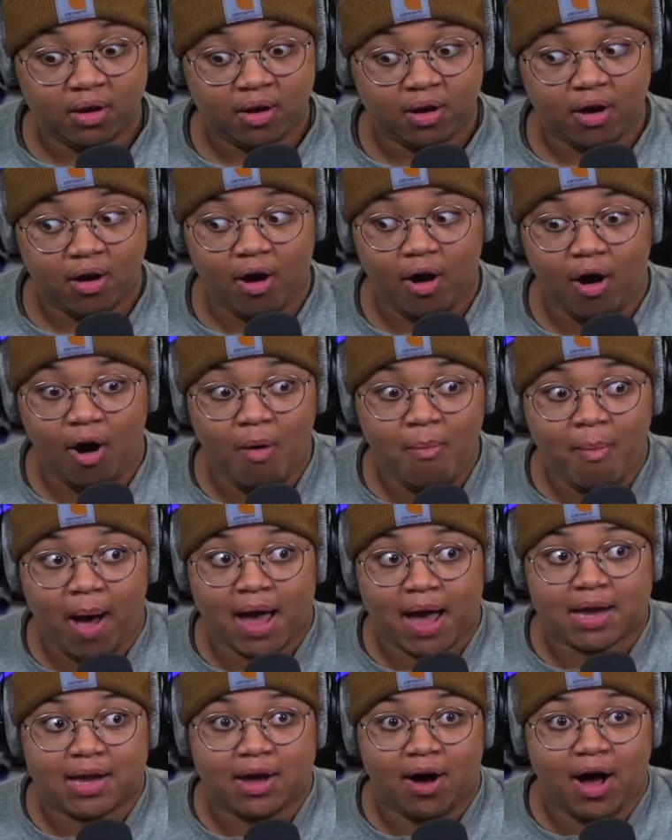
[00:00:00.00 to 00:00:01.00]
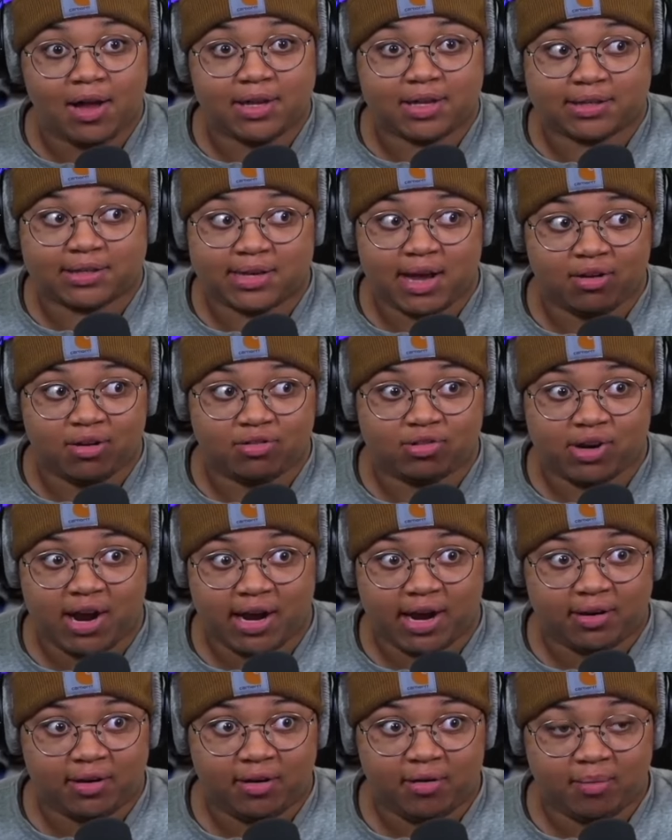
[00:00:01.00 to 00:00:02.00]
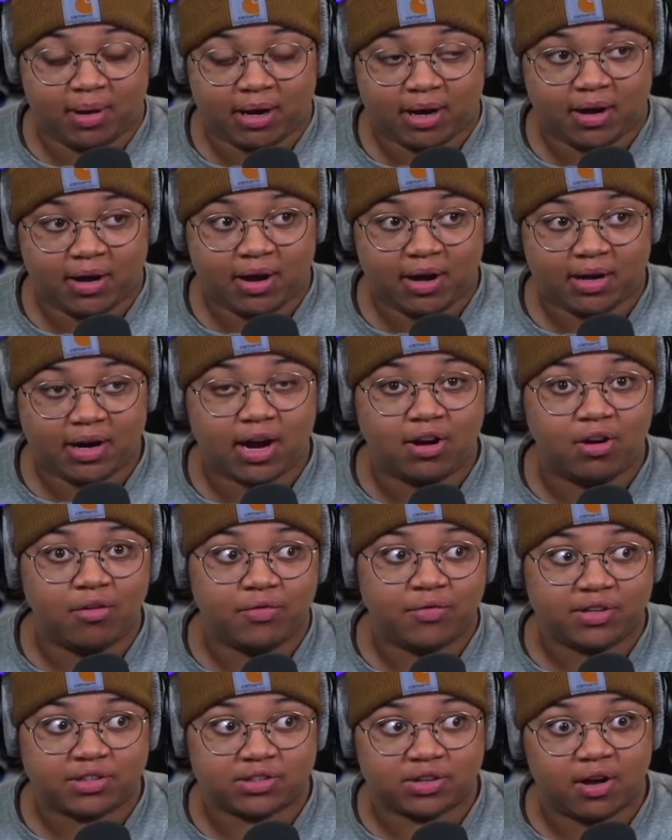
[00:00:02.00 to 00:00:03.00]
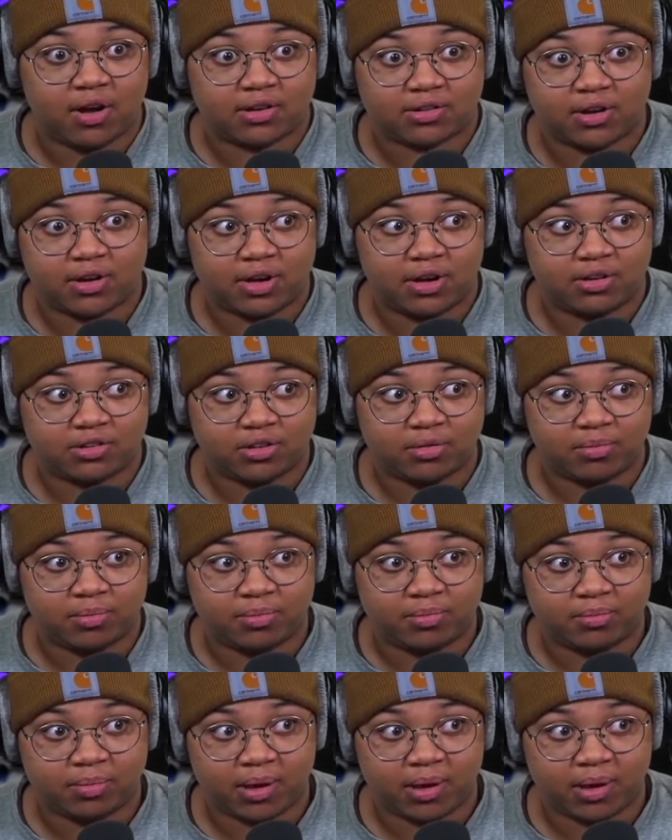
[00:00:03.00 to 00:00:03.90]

Oh my god, the soundtrack. Oh my god. I know B song is on here too, by the